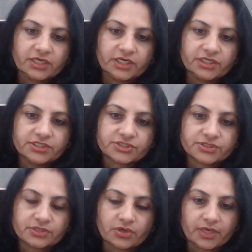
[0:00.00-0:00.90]

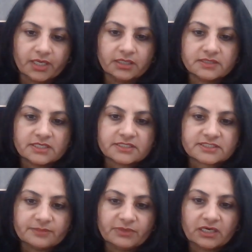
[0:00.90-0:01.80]
ensuring
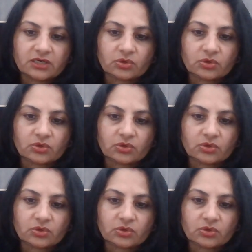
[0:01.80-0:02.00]
similar